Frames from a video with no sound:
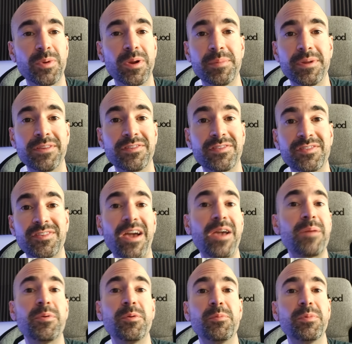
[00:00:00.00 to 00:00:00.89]
when I've been
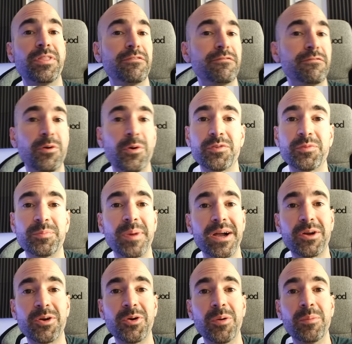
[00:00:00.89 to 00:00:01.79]
Skyping with the folks
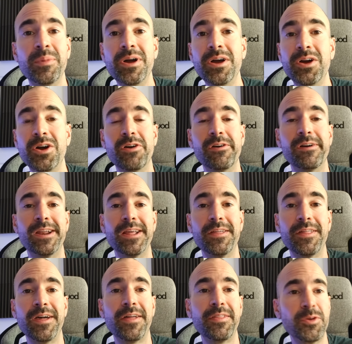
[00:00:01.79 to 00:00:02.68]
back home or any
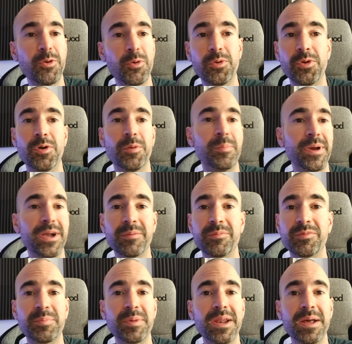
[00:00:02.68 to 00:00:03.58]
of that. The audio
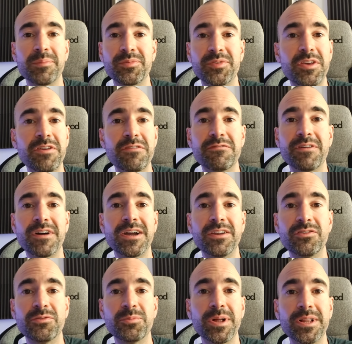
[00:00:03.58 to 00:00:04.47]
pickup's been absolutely fine as